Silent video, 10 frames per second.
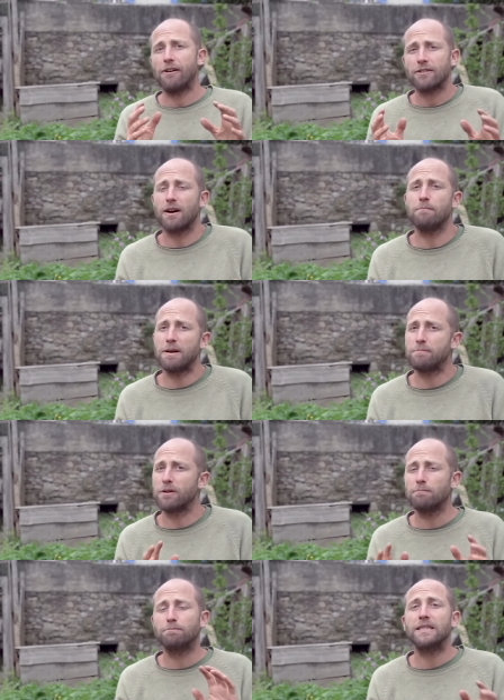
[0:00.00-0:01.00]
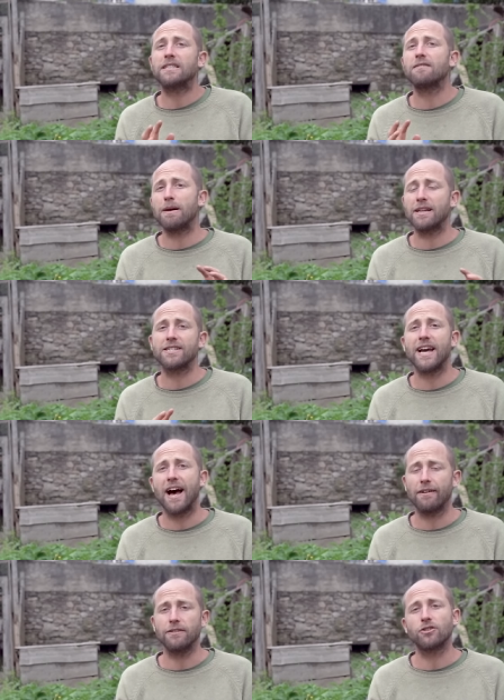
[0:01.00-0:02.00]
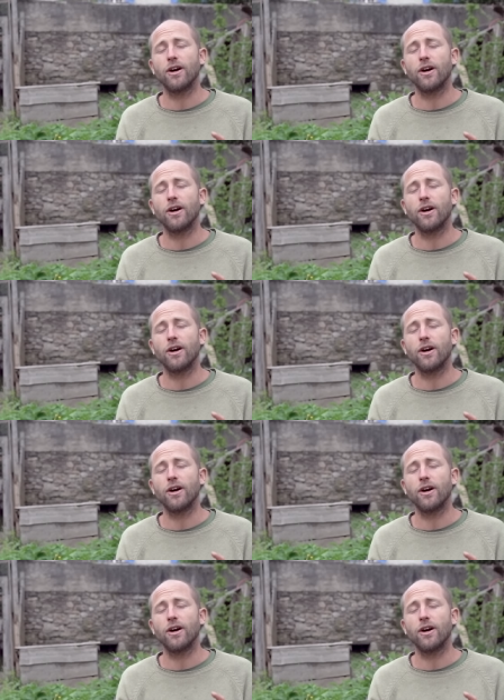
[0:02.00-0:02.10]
Some people, beets have been a challenge.